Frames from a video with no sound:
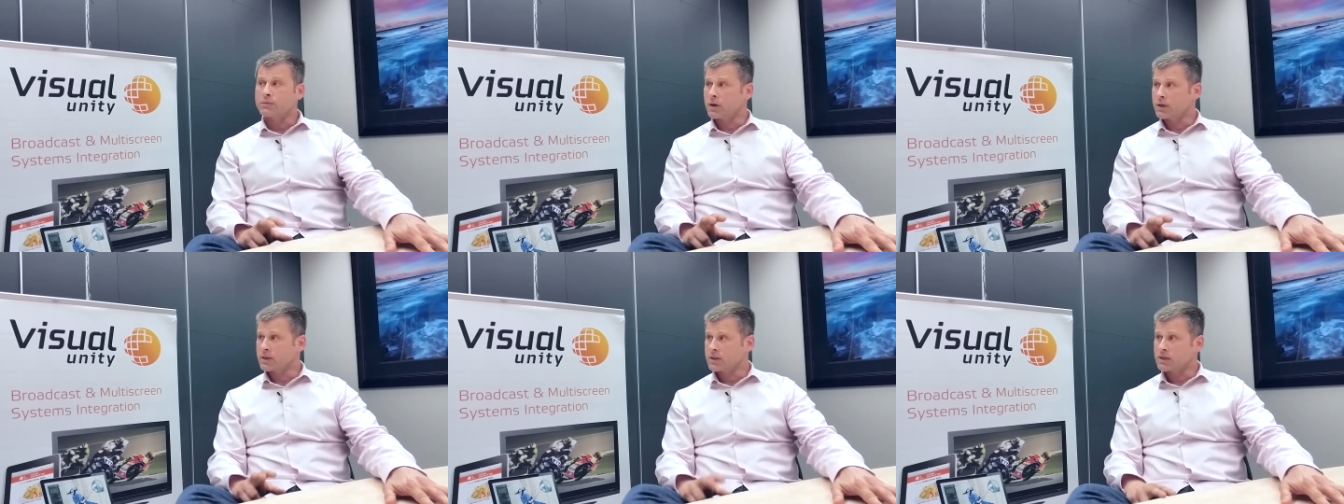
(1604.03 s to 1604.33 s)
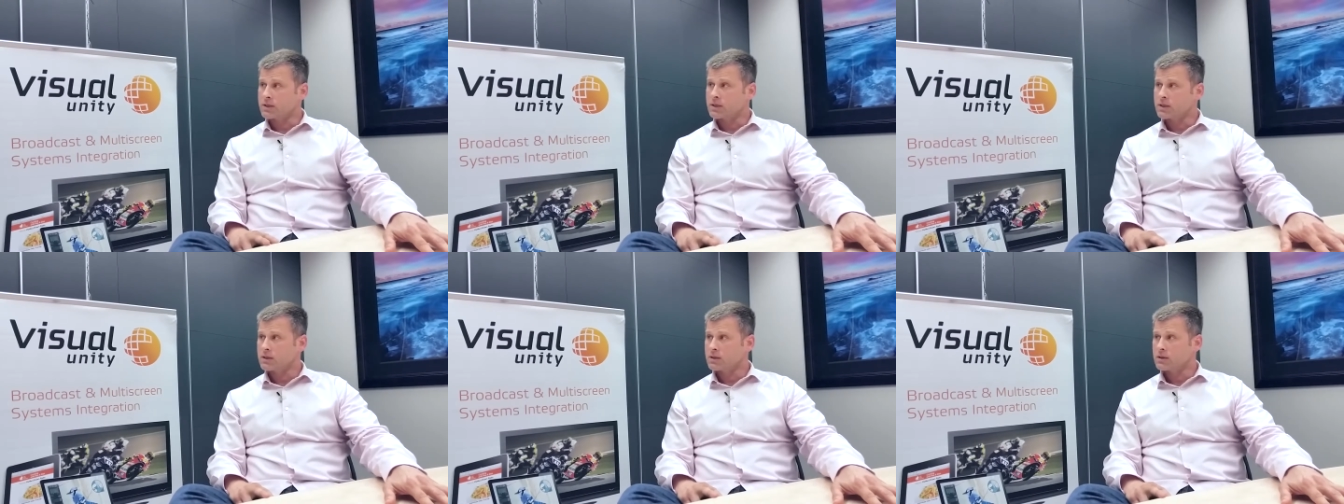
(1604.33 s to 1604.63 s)

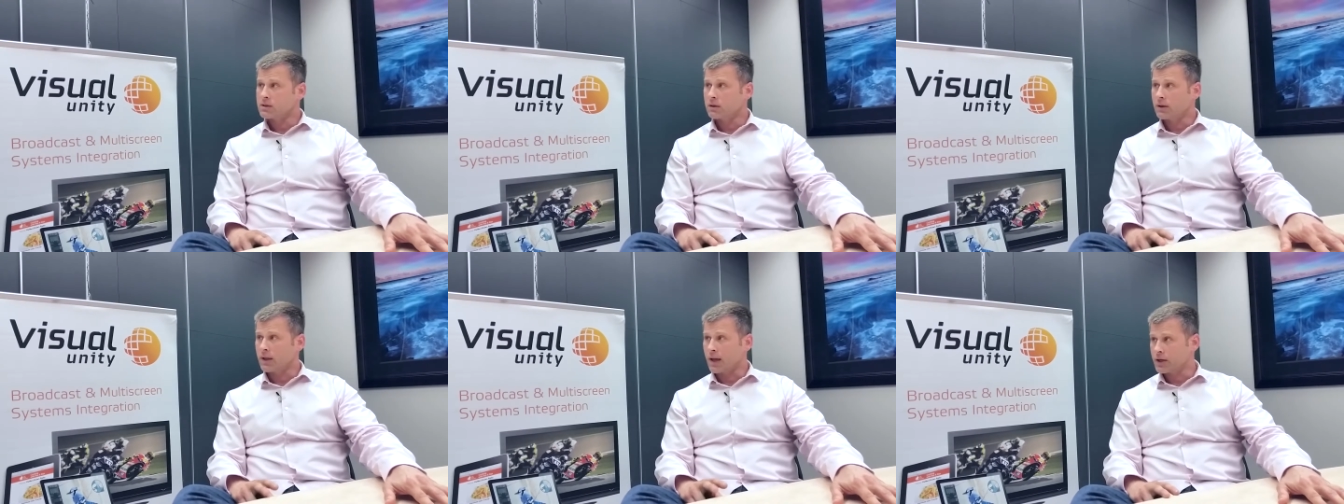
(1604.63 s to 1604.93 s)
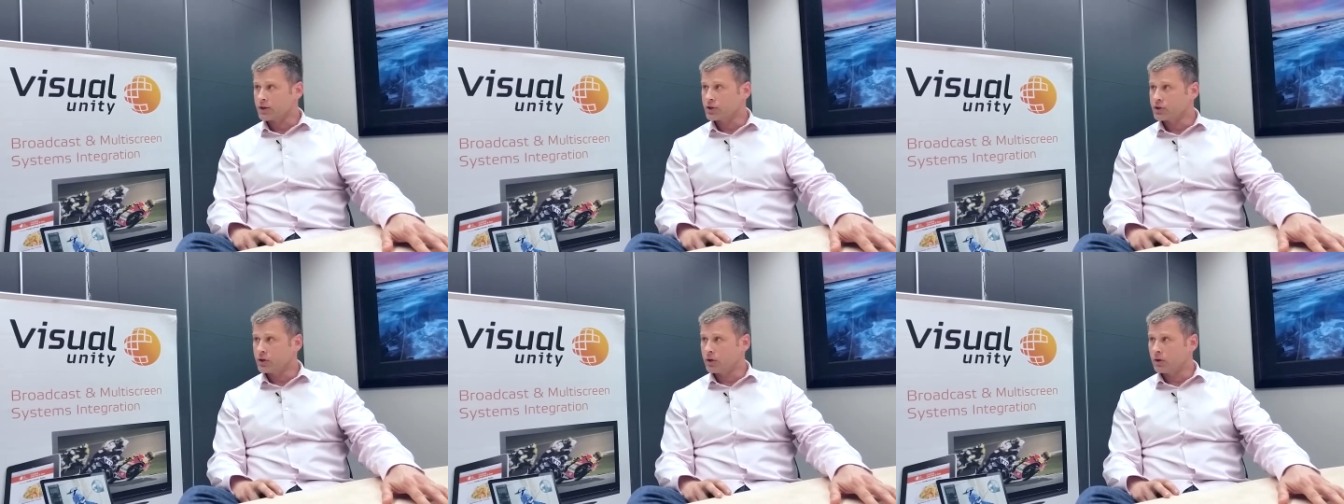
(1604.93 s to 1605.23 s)
presence
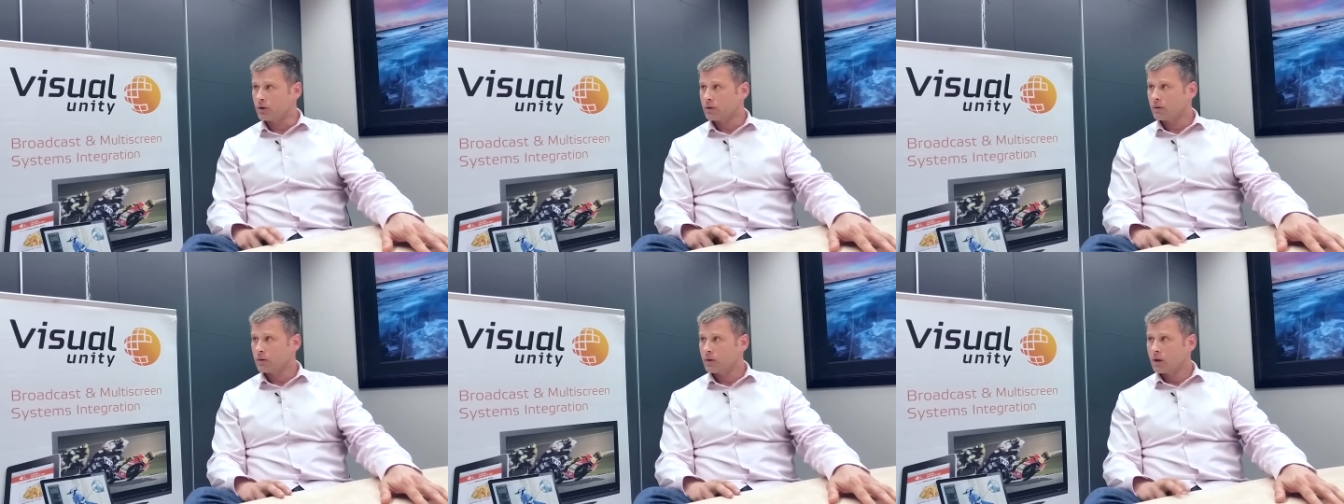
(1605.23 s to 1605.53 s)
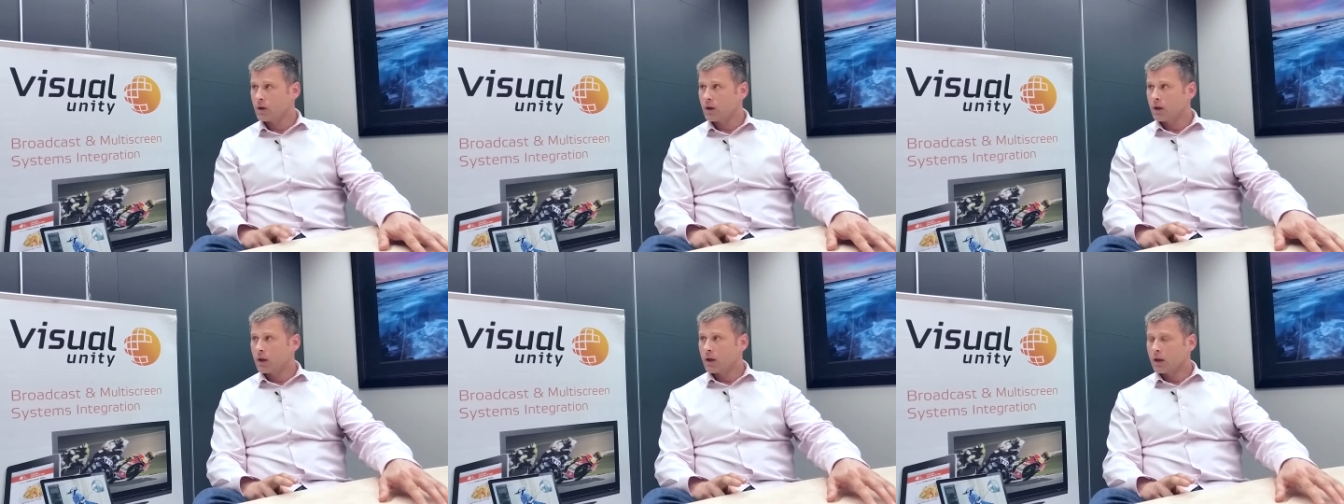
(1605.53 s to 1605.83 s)
last year
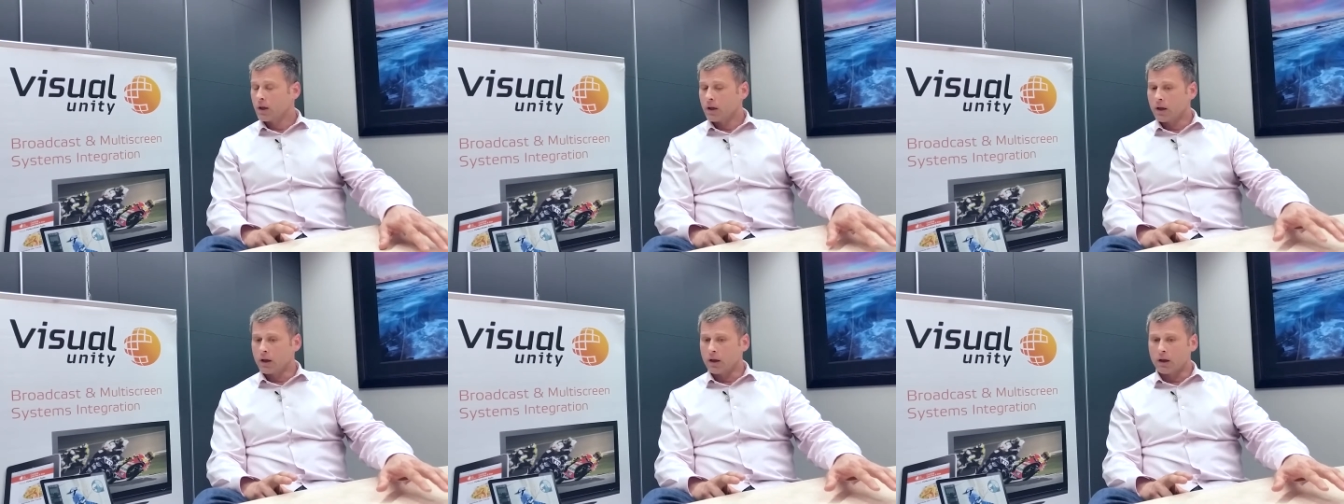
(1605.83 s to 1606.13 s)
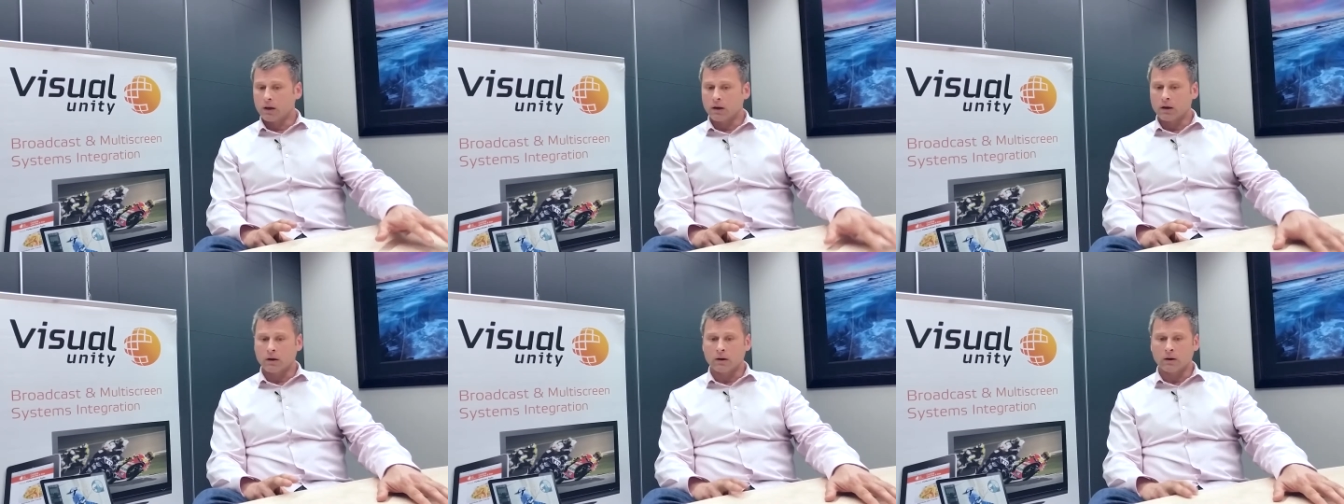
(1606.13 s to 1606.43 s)

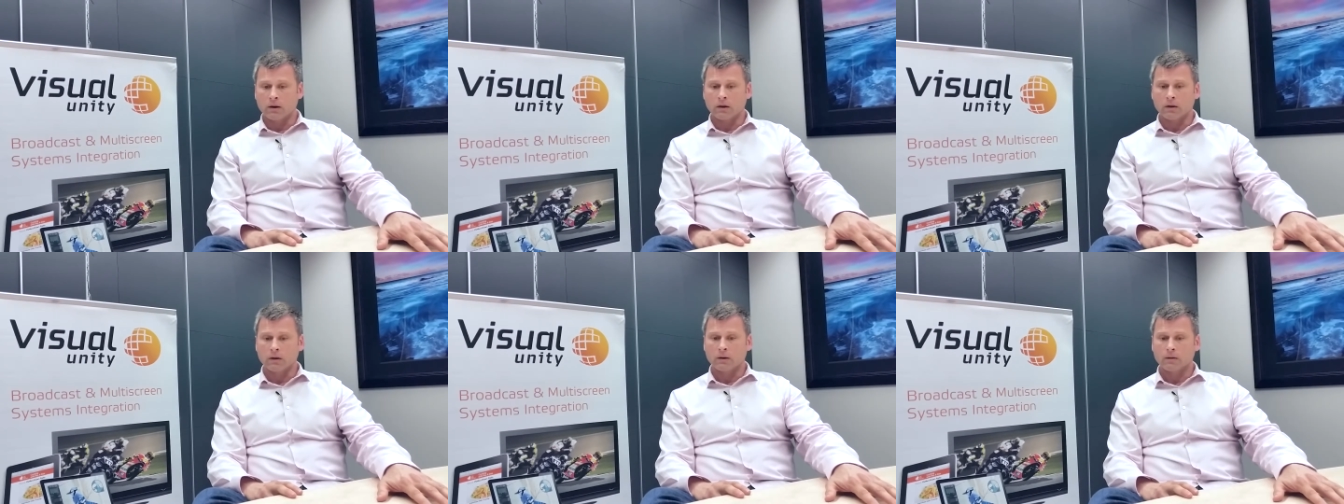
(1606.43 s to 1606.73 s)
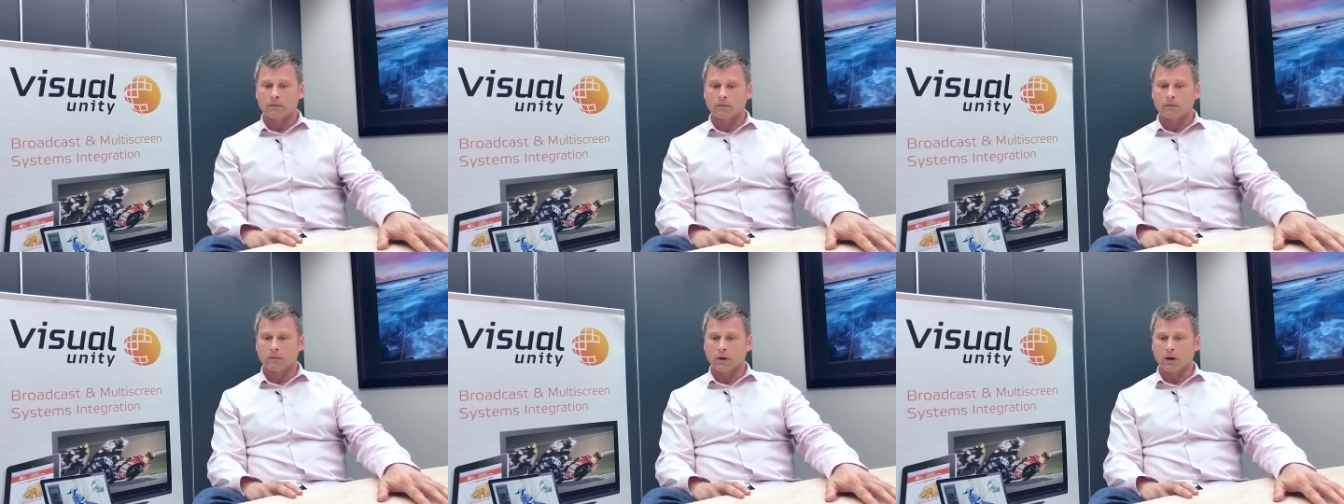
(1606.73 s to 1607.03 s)
in
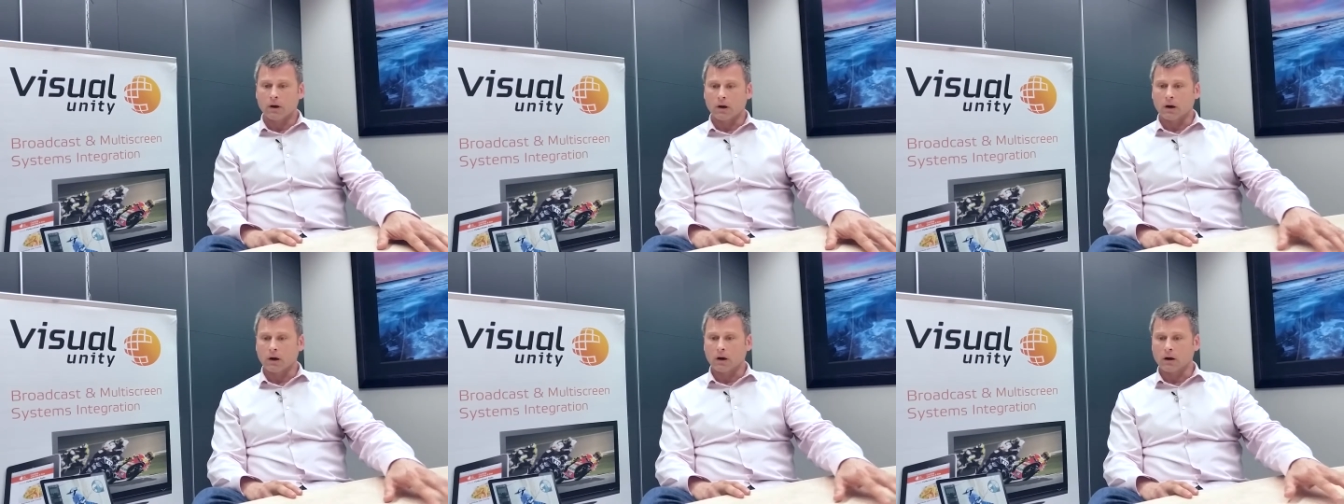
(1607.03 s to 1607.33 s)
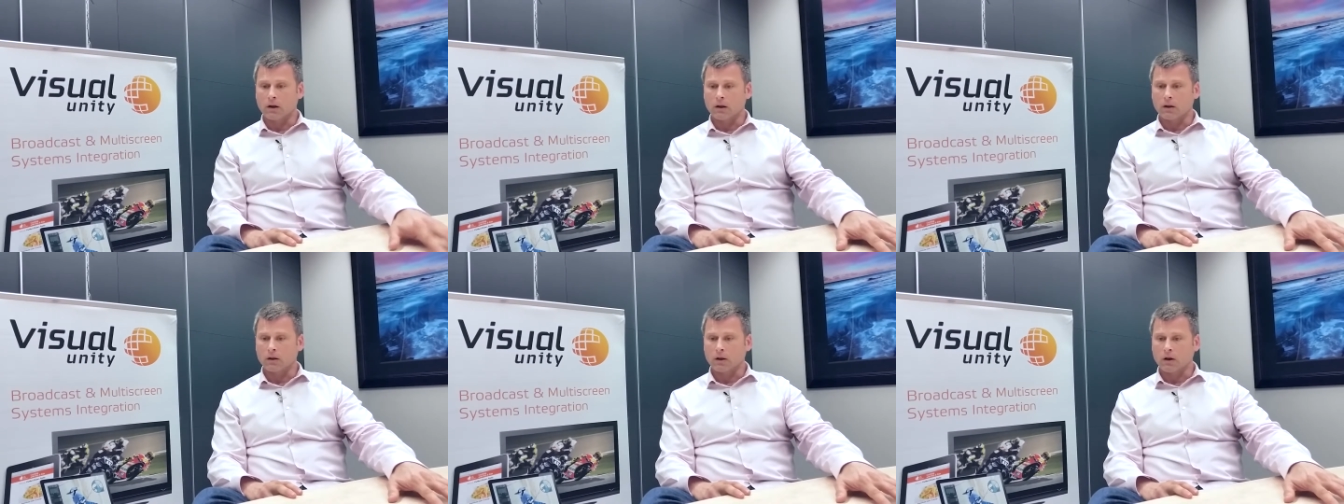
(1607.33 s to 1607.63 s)

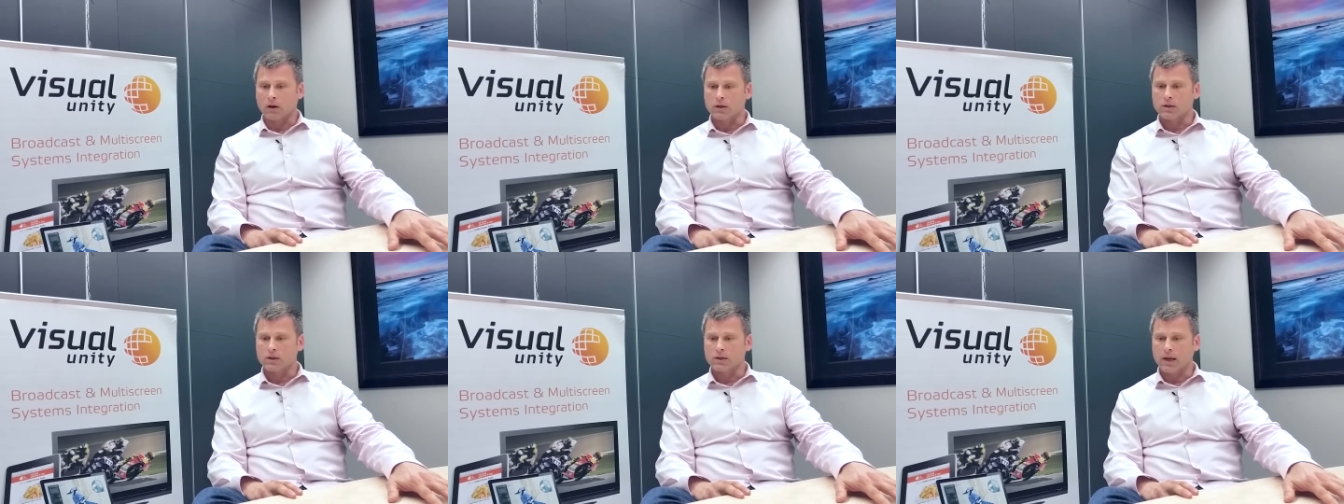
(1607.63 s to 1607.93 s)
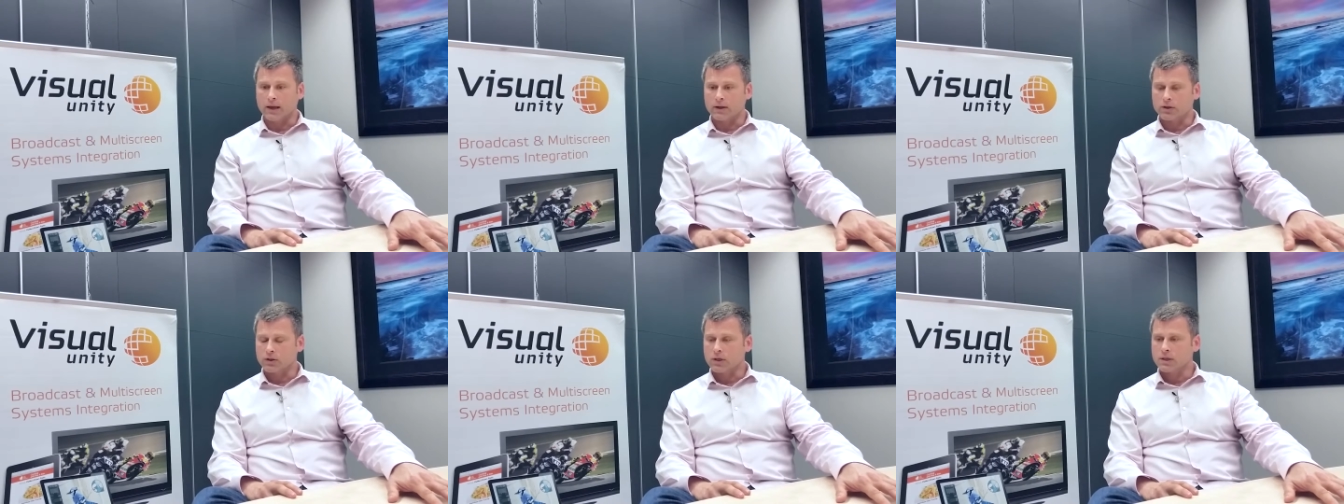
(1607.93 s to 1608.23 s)
Los
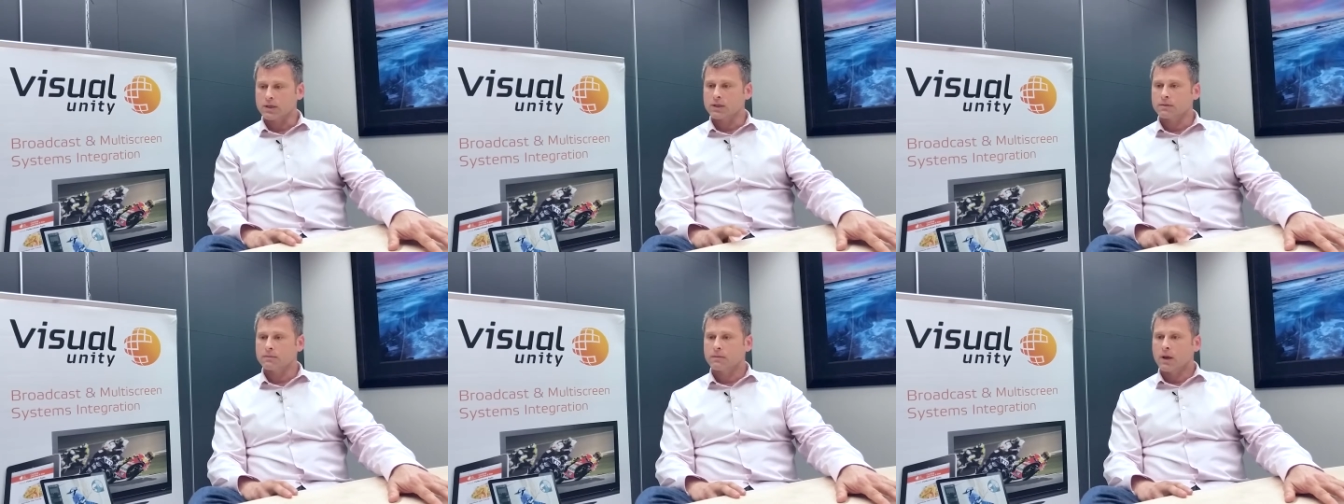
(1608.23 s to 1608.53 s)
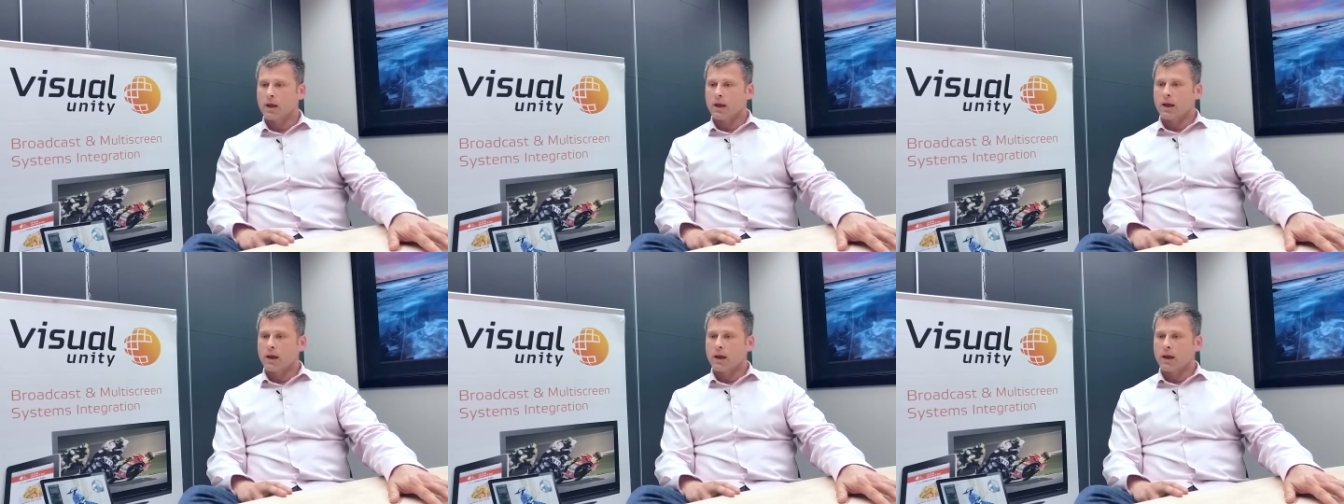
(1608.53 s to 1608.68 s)
Angeles,